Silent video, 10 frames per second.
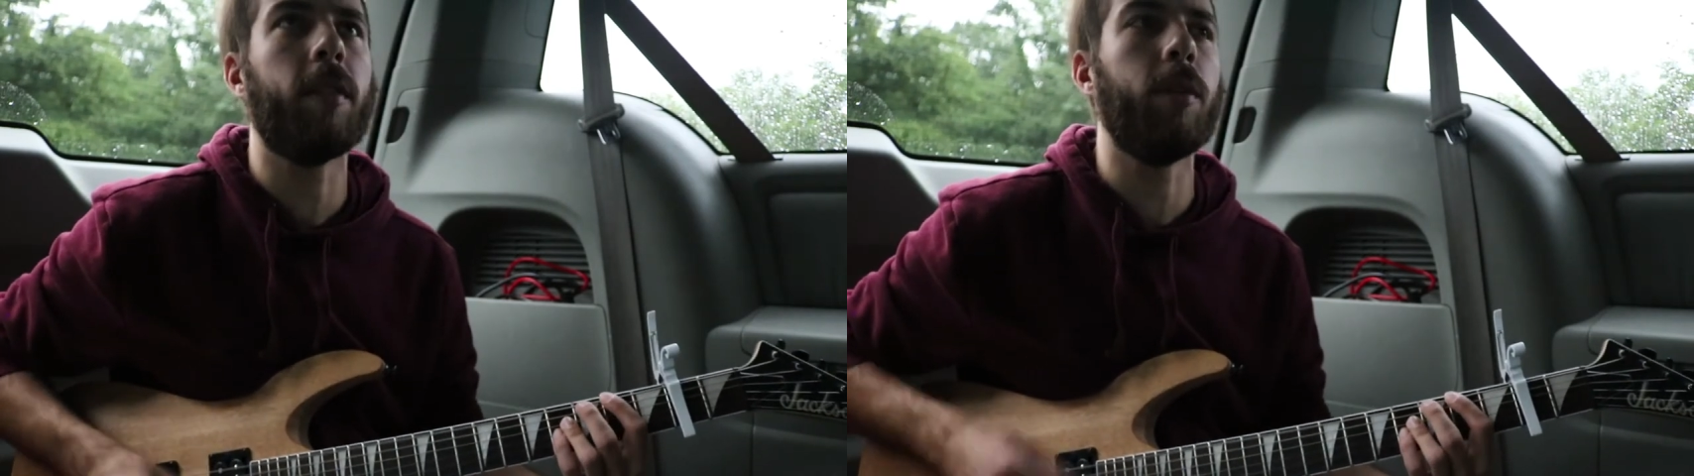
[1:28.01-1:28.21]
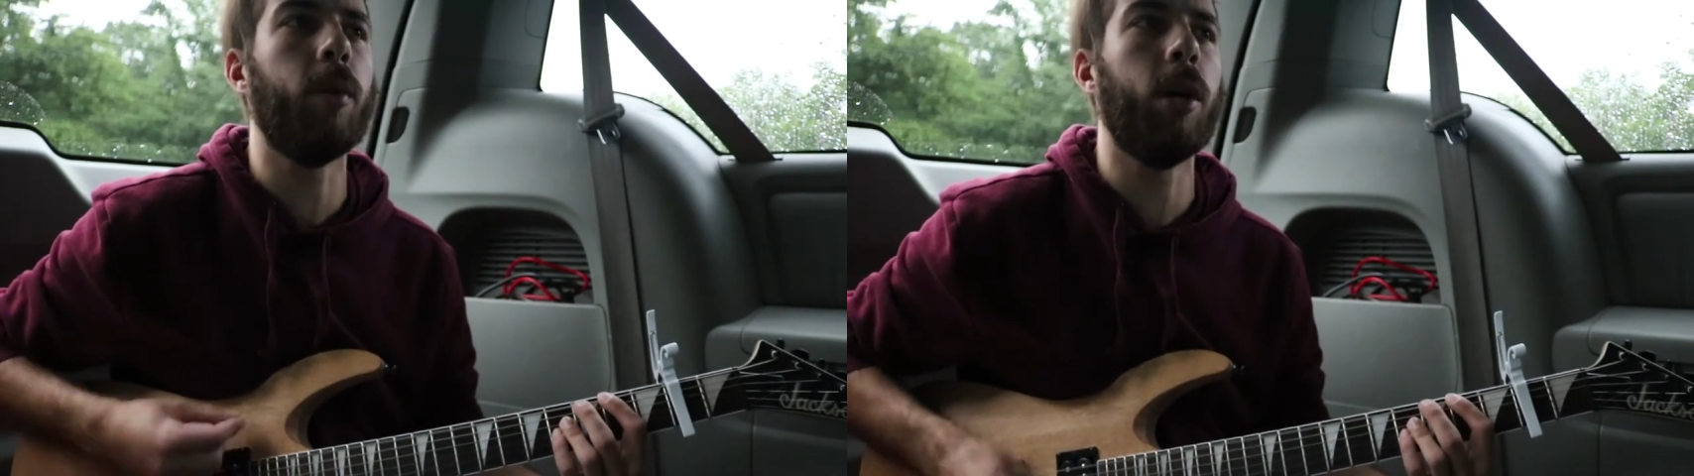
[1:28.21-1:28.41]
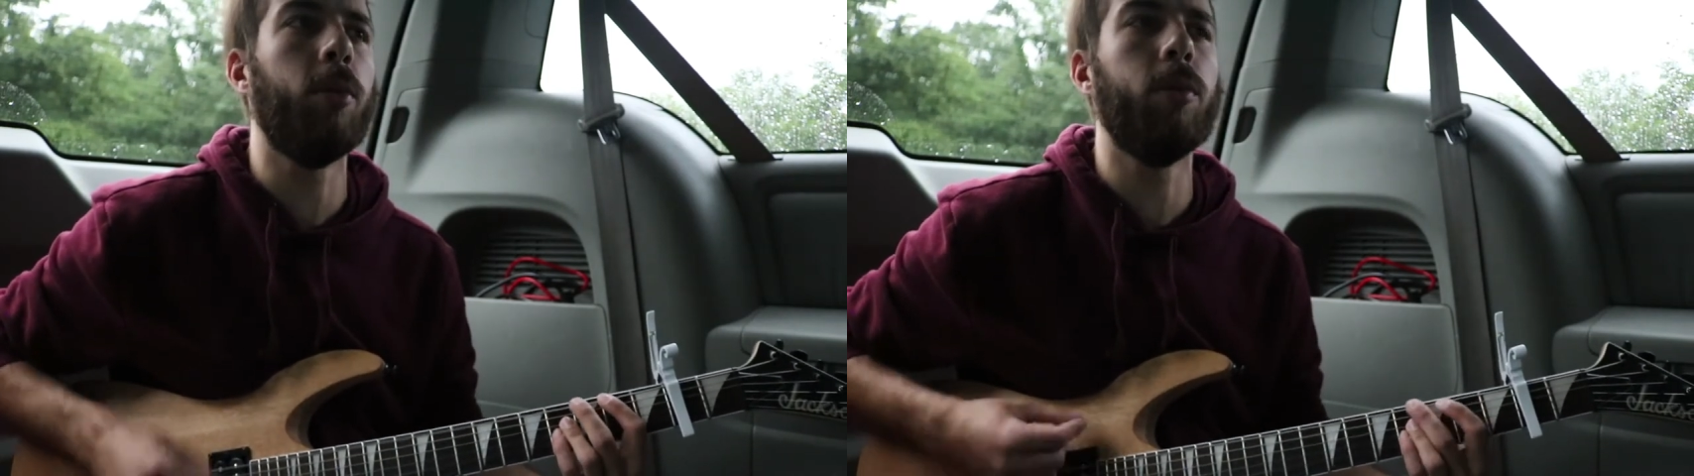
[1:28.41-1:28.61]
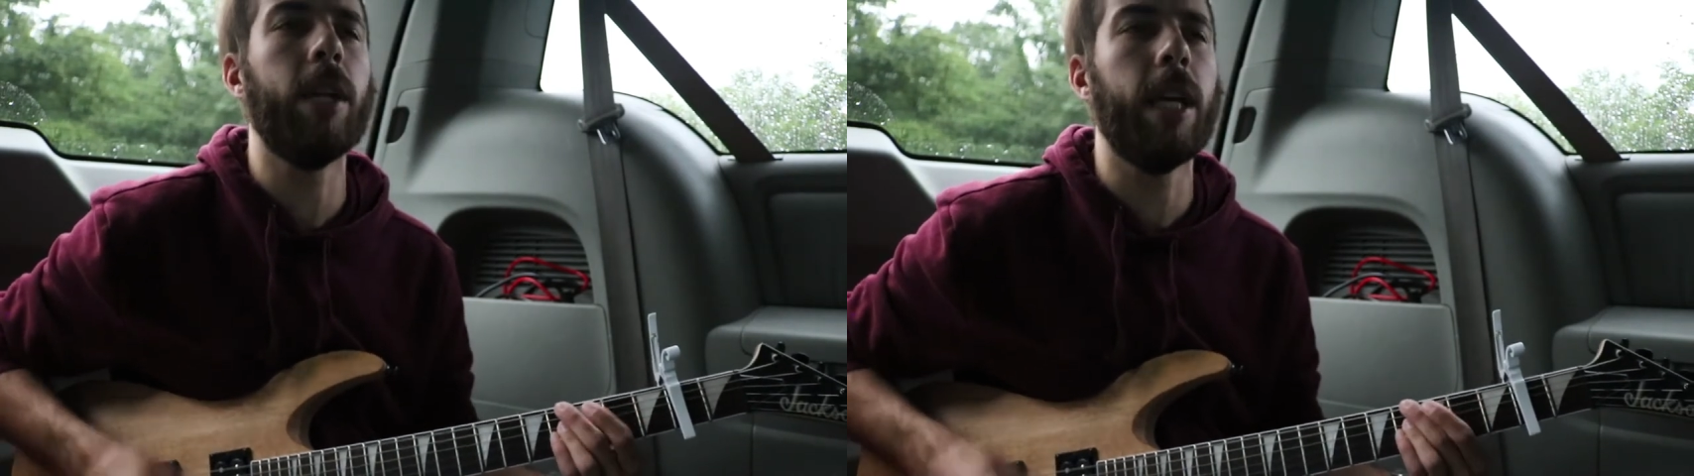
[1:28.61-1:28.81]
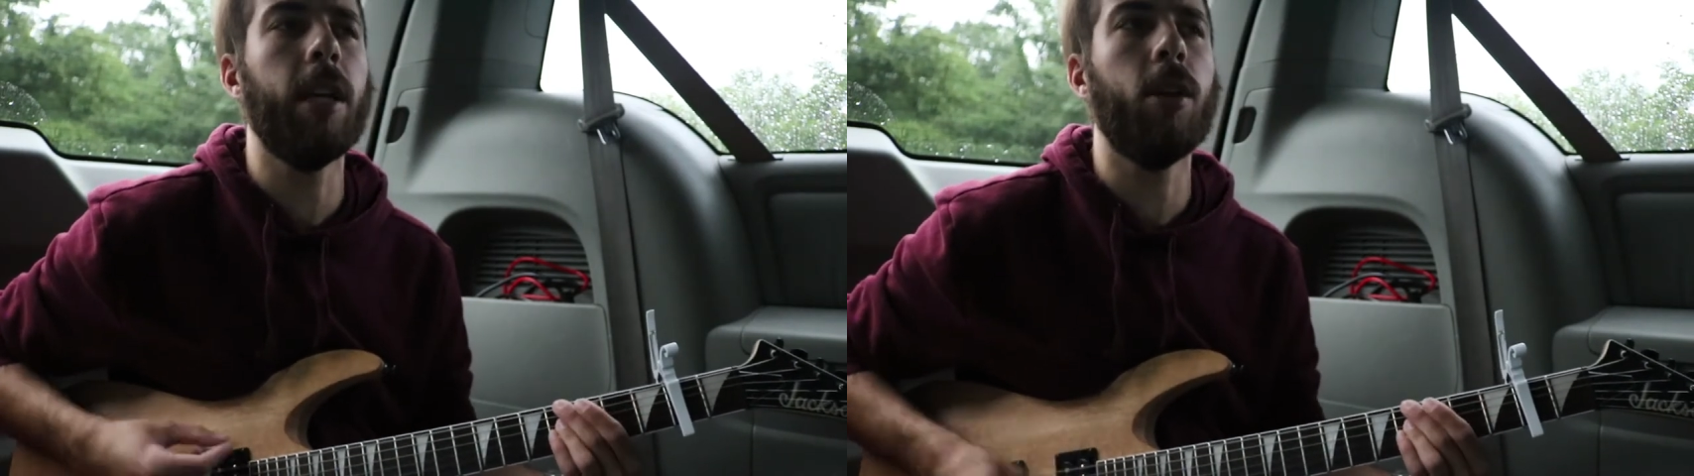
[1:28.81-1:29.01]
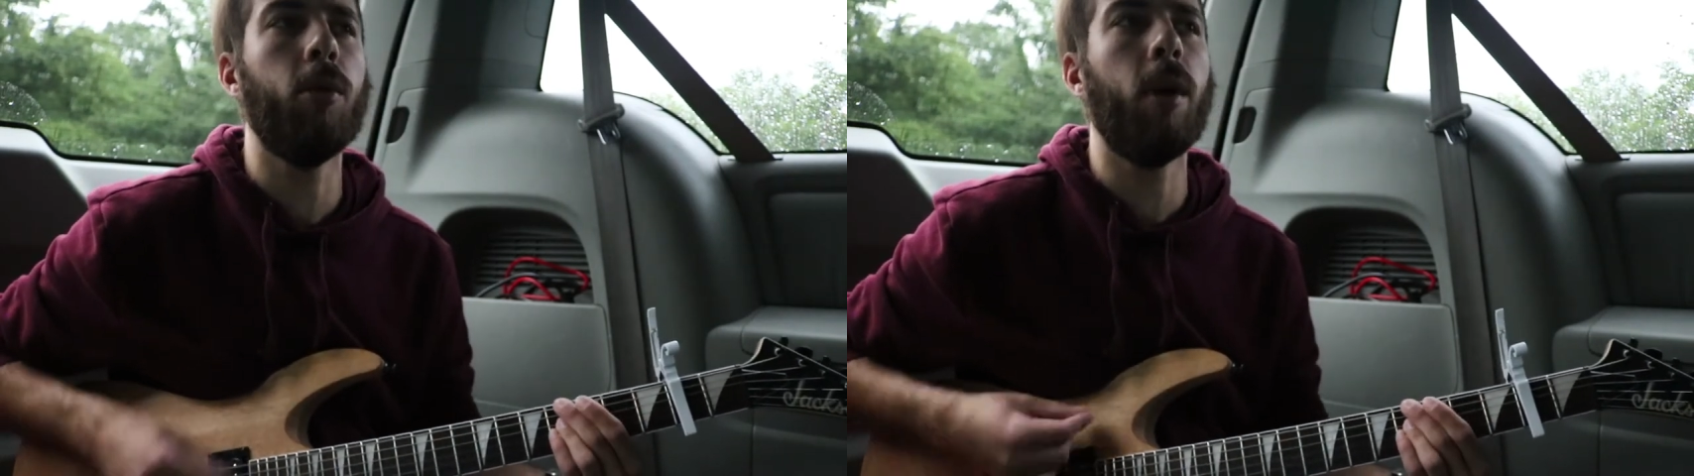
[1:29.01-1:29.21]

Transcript: He won't need no